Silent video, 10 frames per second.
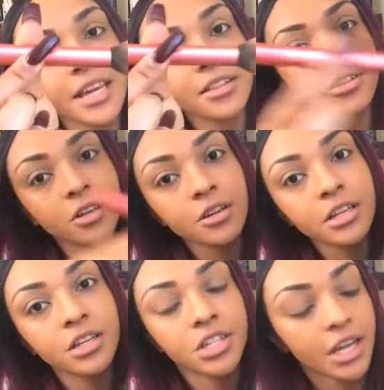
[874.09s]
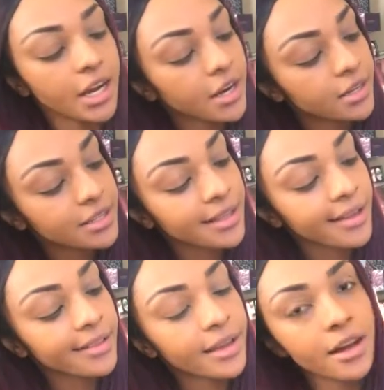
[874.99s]
Take the darkest shade
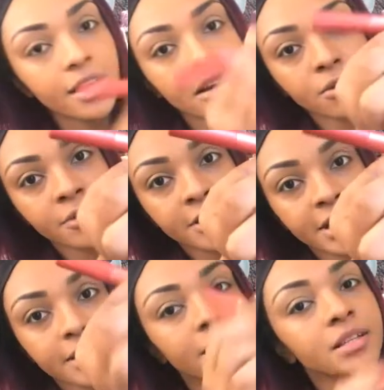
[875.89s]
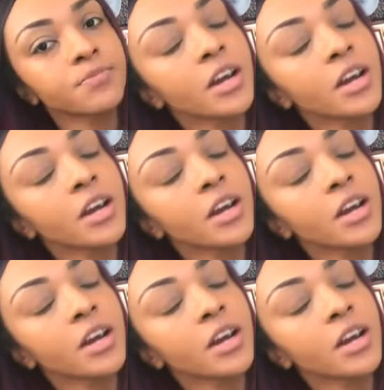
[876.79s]
slightly on a Real Techniques